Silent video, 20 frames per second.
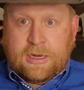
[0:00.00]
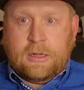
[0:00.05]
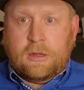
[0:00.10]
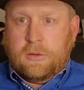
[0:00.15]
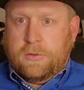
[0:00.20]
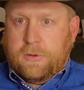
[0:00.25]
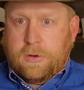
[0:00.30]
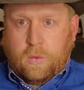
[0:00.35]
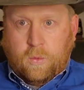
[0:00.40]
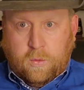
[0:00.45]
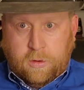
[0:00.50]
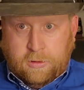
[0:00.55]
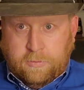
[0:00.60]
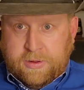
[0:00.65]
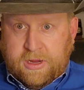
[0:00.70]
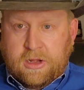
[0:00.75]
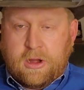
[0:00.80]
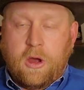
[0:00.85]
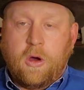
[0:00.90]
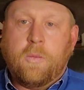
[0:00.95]
There will be
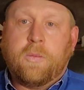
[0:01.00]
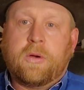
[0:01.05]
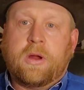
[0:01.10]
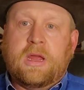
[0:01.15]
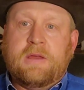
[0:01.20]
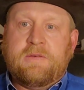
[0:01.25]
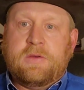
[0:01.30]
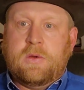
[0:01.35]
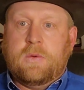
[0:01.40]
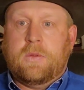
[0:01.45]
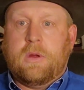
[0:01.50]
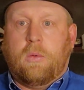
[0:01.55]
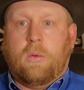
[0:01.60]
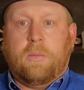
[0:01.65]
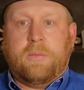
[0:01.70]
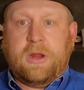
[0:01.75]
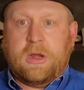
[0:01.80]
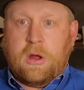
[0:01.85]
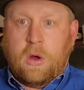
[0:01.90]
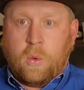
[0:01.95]
no preview. There will be
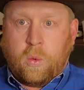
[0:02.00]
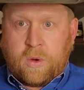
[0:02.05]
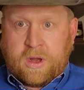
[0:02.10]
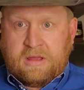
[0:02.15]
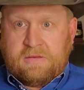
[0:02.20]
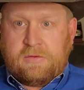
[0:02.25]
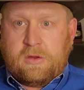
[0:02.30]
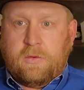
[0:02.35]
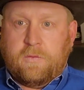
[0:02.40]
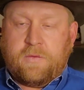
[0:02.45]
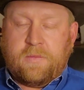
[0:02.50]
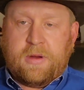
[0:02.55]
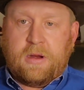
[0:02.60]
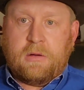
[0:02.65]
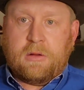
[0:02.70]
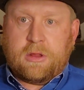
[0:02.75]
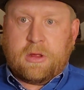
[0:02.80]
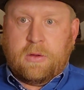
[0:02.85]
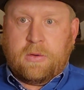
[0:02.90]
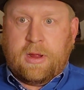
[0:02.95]
no review from Arizona.